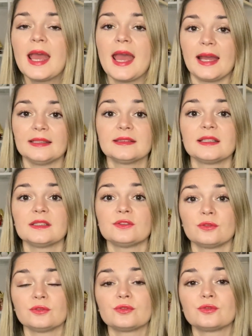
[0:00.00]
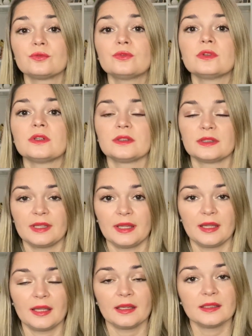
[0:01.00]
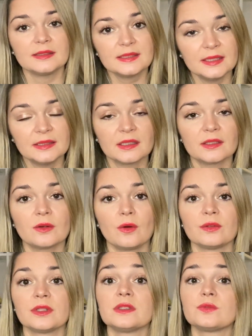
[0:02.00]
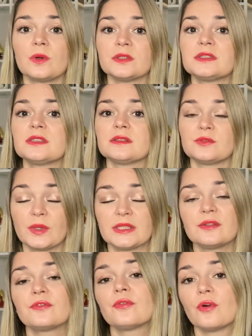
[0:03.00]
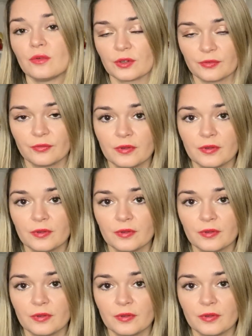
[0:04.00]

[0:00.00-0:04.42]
and they don't do the dinner on the 24th.